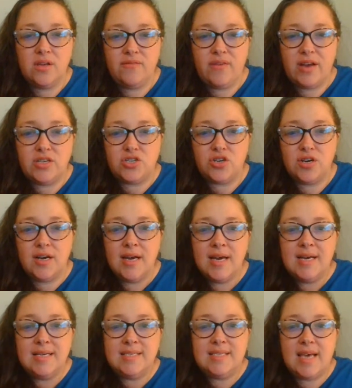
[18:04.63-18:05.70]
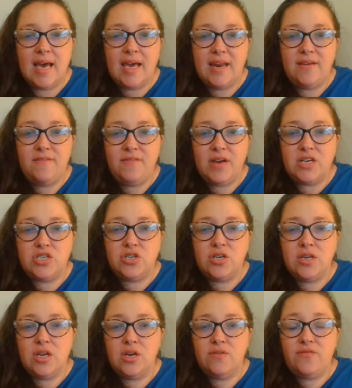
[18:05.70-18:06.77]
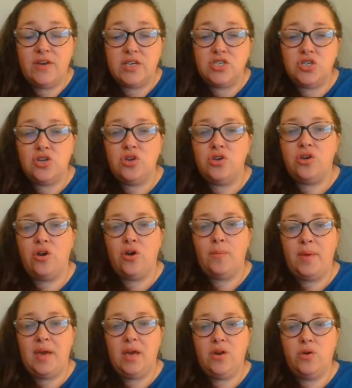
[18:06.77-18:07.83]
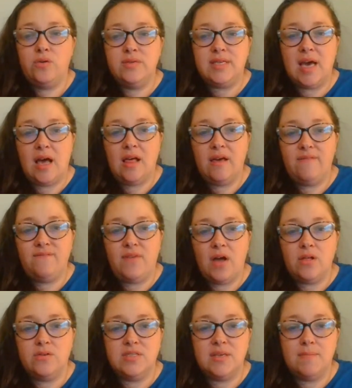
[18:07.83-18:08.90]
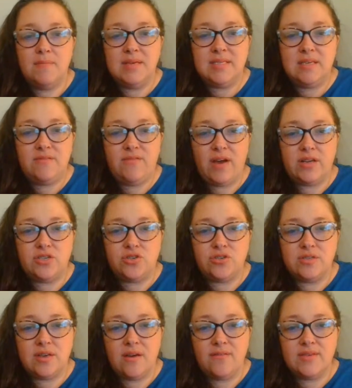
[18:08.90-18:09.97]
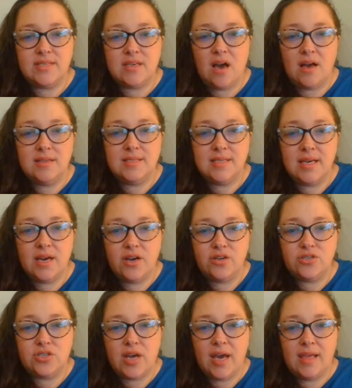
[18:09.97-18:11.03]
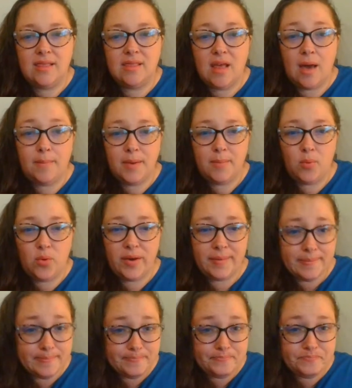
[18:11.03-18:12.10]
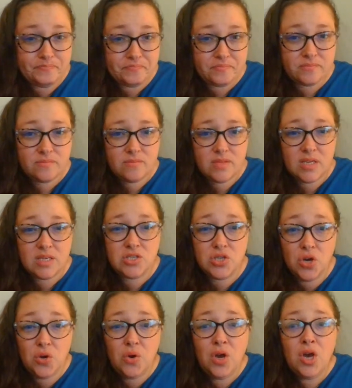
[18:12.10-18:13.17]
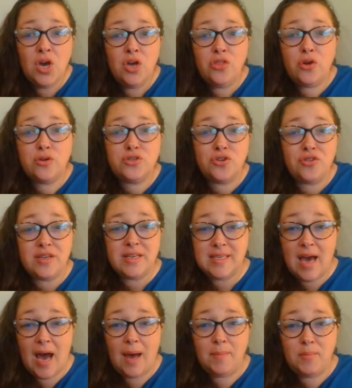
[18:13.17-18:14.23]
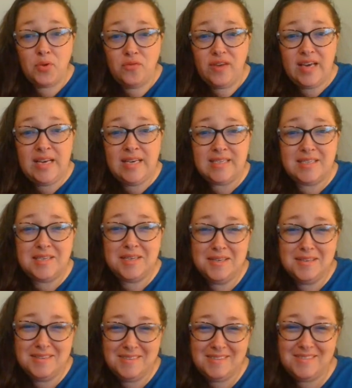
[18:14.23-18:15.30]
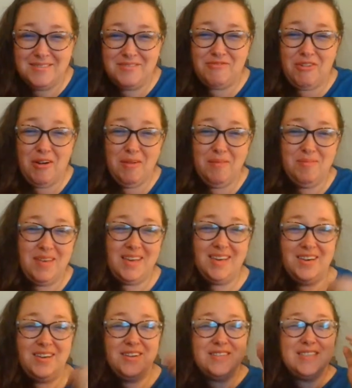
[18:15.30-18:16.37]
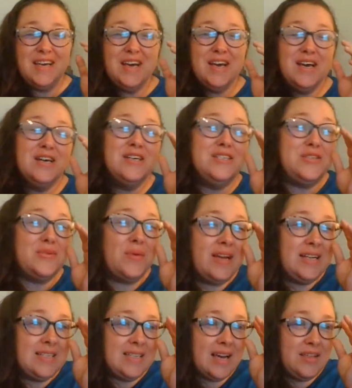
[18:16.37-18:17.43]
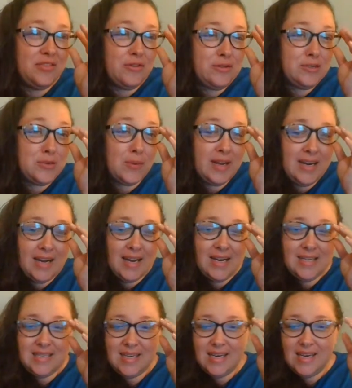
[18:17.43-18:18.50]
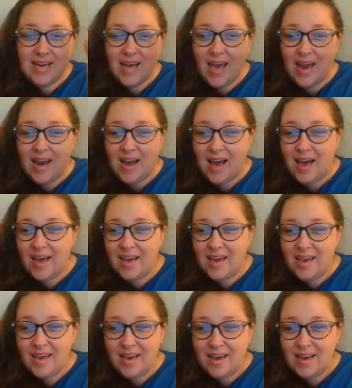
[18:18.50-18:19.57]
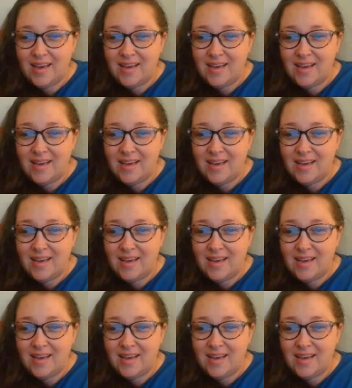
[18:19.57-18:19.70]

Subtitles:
adventure set in a fictional European hotel and follows the misadventures of its concierge and lobby boy. So those are the top movies from the years 2010 through 2019. And I